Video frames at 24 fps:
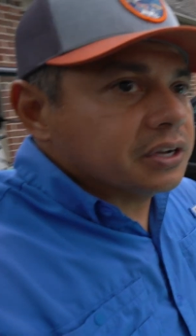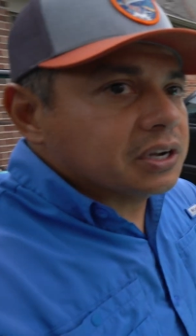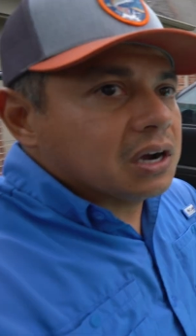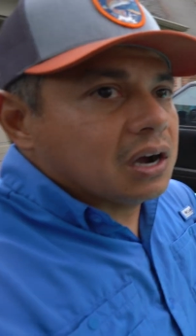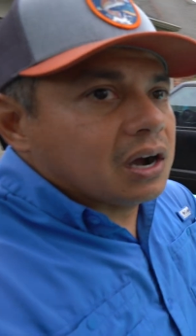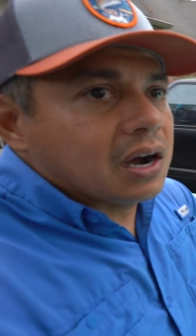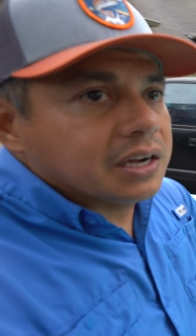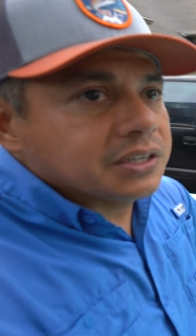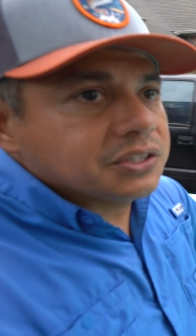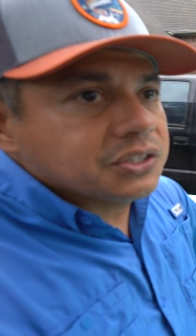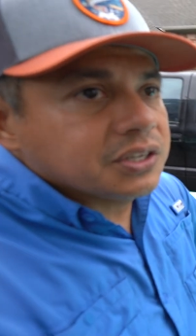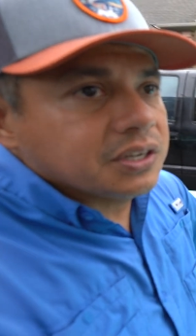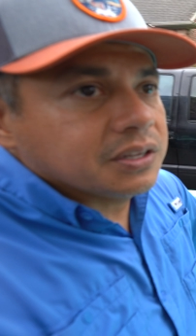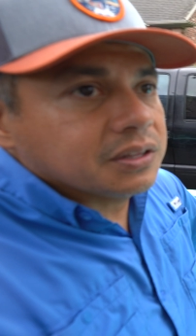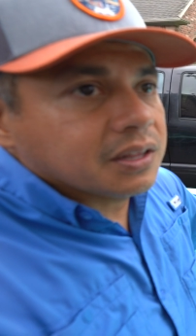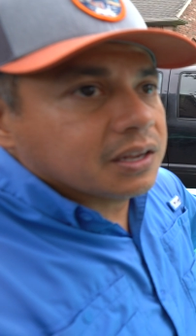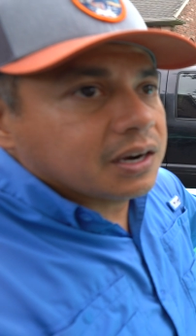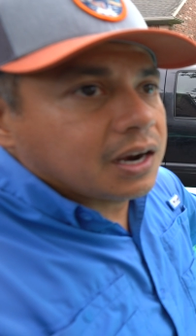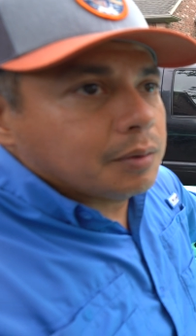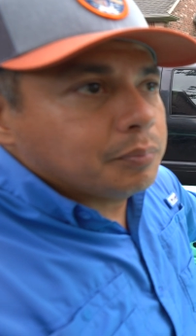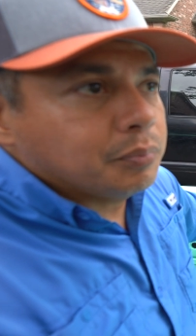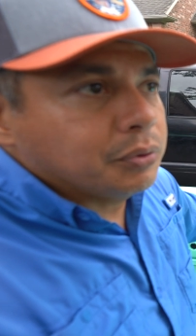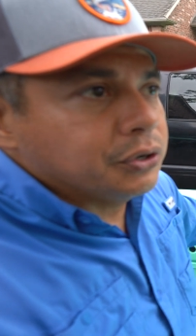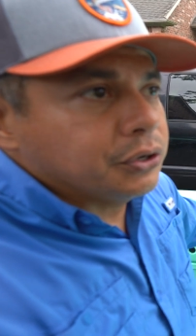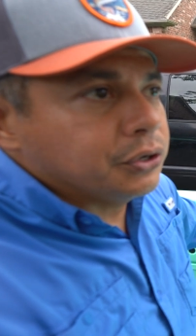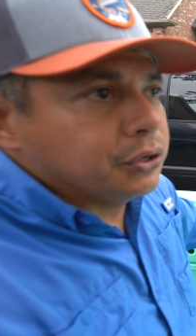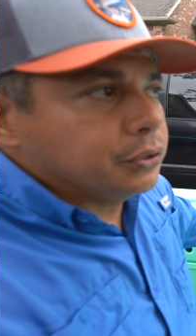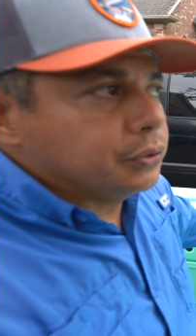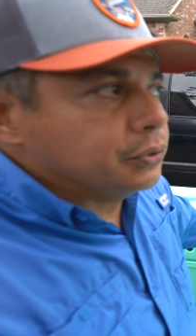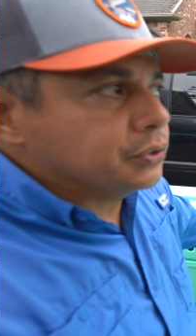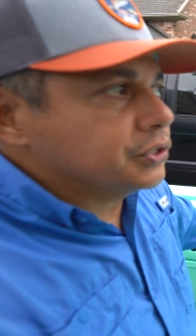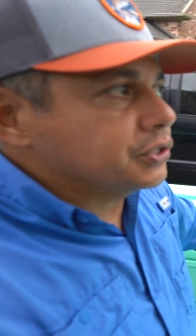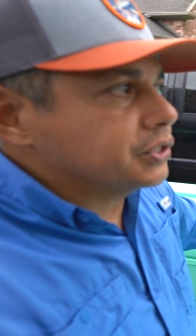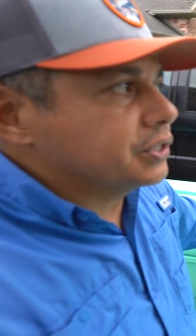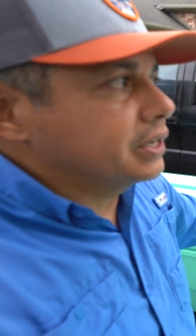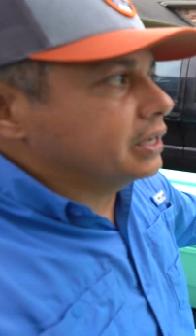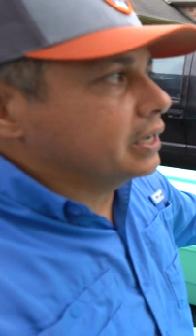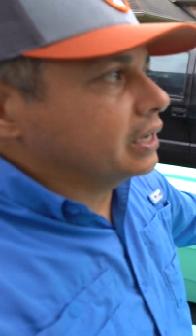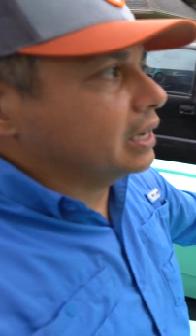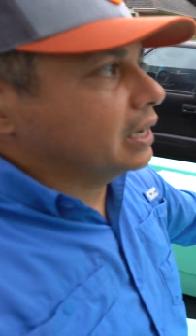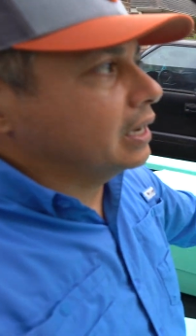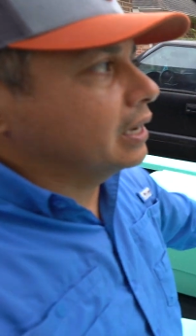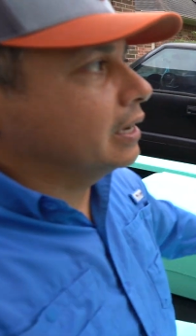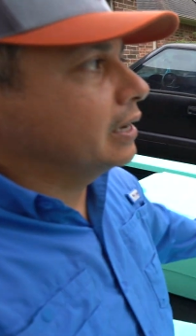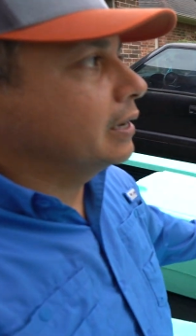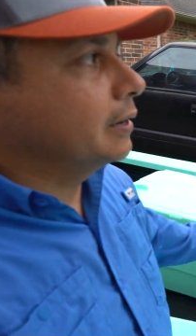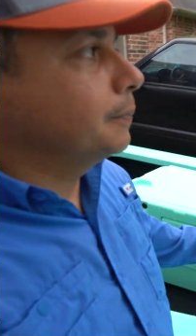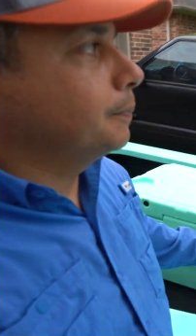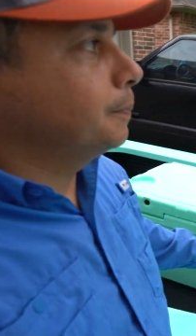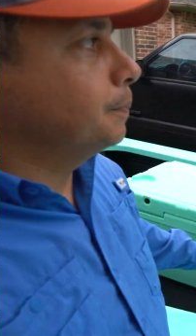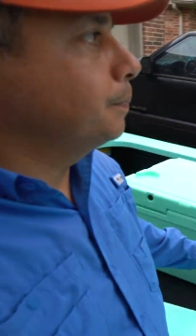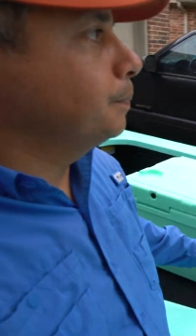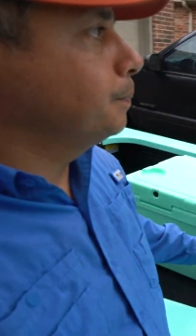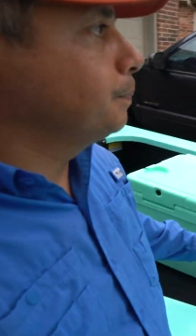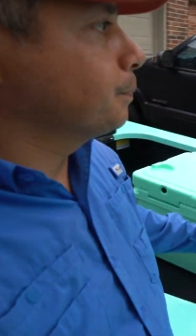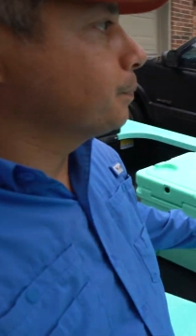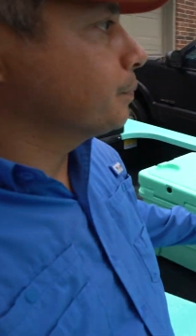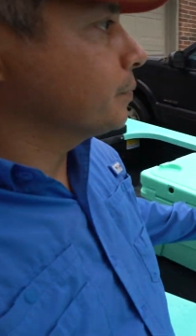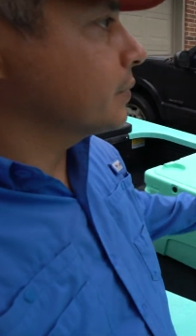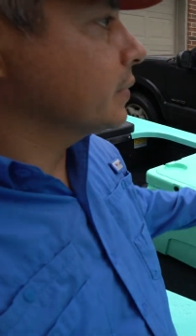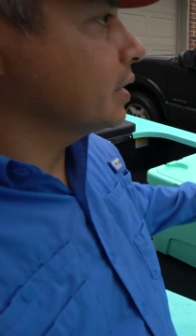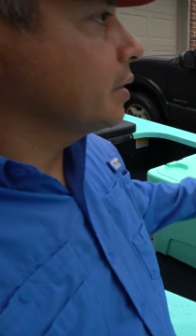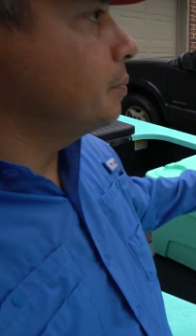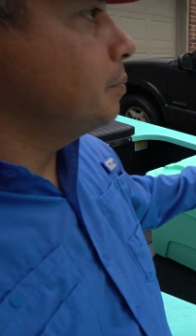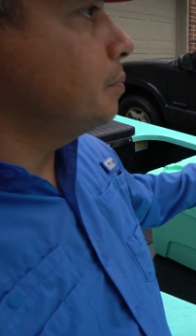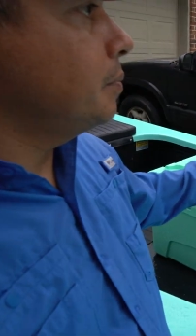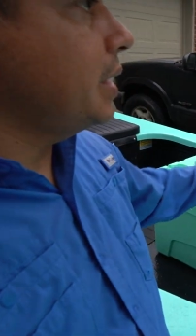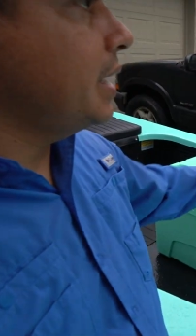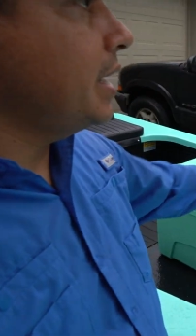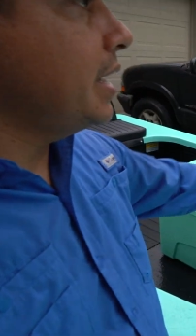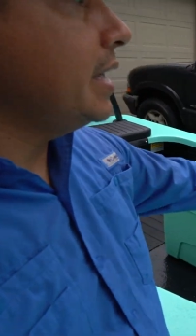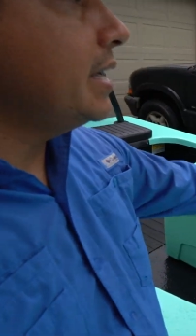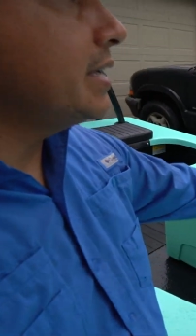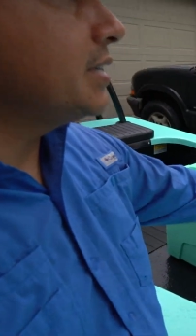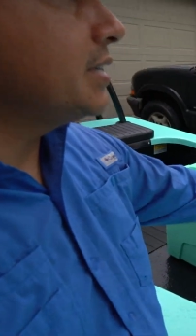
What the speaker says: content that I produce may